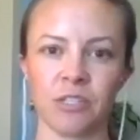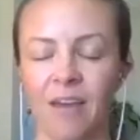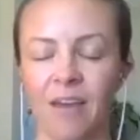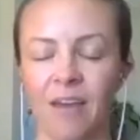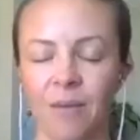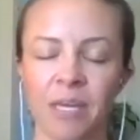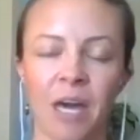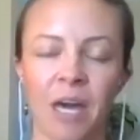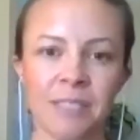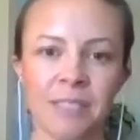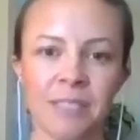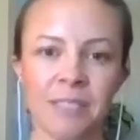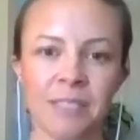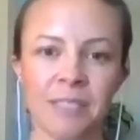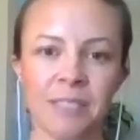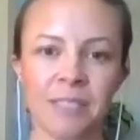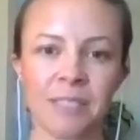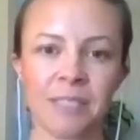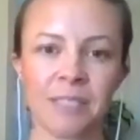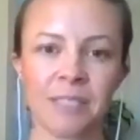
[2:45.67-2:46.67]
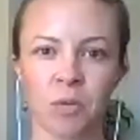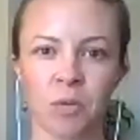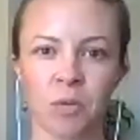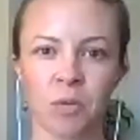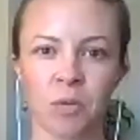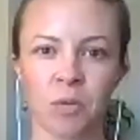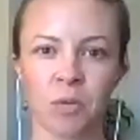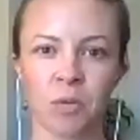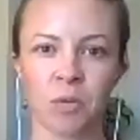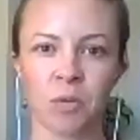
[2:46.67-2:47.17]
become something that's really
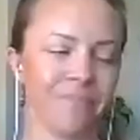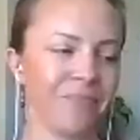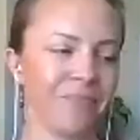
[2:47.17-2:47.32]
bright.